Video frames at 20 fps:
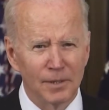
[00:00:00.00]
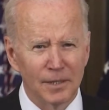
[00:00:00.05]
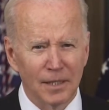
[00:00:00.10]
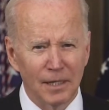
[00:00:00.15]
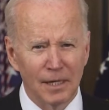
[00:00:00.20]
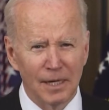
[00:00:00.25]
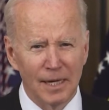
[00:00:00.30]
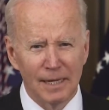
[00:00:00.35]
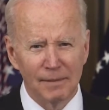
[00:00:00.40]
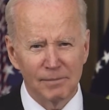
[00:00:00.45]

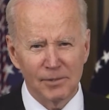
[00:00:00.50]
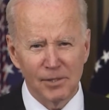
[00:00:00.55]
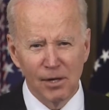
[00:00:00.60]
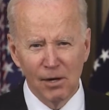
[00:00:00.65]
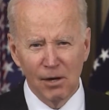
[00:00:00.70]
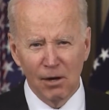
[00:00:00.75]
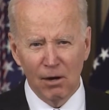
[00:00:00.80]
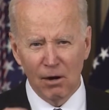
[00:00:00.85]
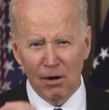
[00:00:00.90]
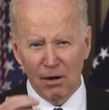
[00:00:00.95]
claims
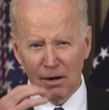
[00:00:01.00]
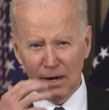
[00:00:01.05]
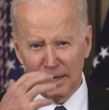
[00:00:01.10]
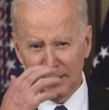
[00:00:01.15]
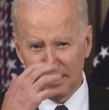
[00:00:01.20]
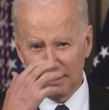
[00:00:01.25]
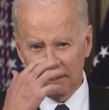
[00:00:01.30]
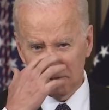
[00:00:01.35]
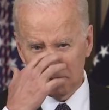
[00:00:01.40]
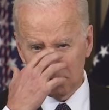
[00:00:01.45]
are at
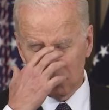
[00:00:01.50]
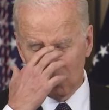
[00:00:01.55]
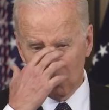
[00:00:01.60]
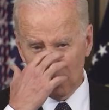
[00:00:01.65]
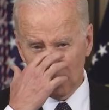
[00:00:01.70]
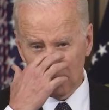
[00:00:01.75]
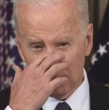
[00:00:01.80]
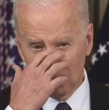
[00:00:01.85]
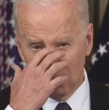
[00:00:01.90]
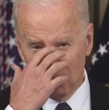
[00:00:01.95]

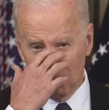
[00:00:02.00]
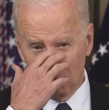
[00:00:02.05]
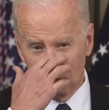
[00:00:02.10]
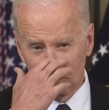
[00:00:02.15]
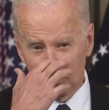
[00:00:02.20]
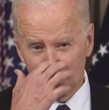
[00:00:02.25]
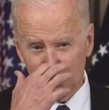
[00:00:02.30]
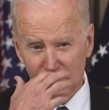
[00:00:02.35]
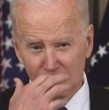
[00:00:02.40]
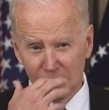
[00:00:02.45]
historic
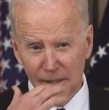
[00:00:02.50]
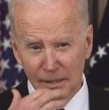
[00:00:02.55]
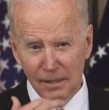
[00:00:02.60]
lows.